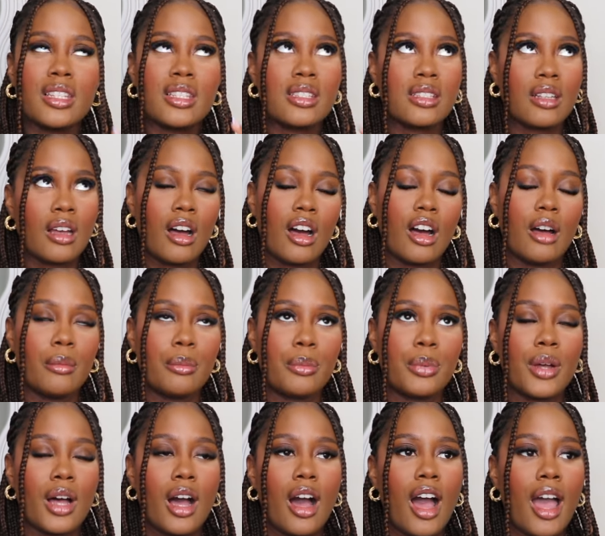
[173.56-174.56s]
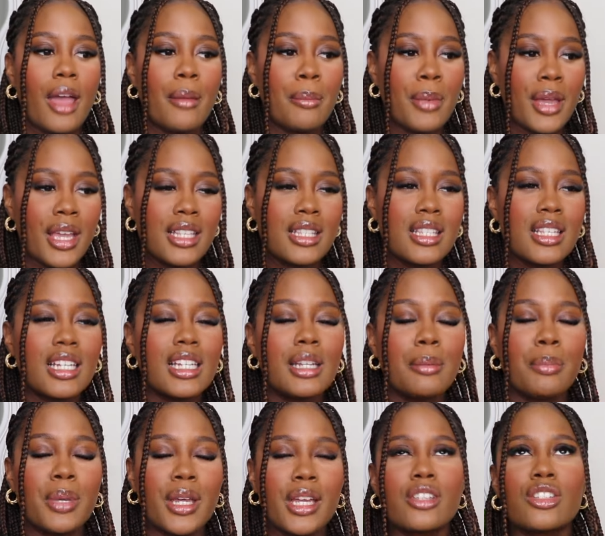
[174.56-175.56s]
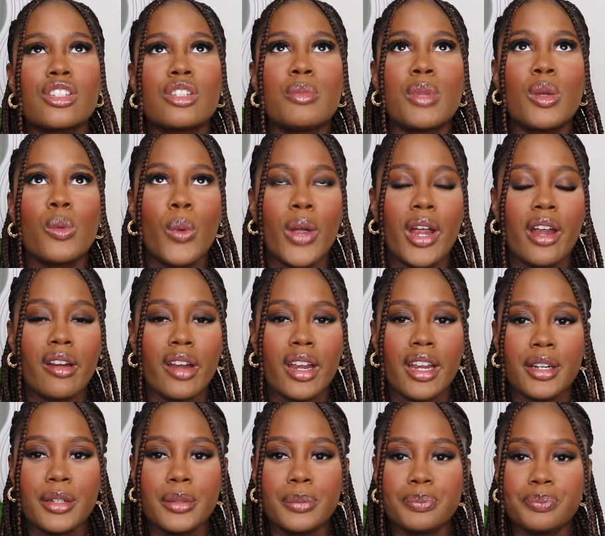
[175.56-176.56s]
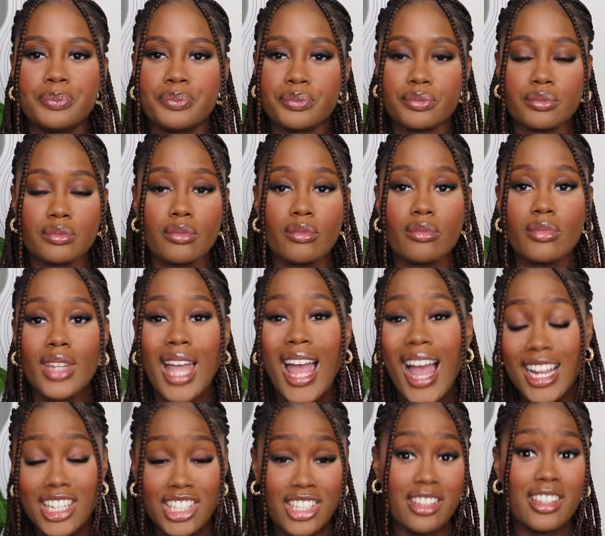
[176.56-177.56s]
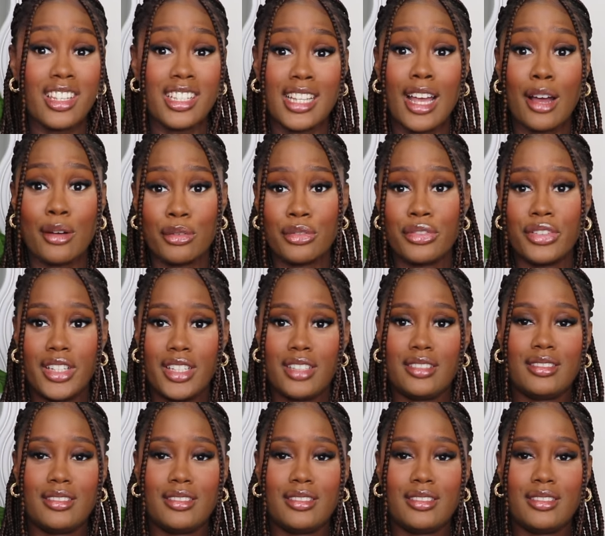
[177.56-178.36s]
this up, I basically pictured me wearing actually this outfit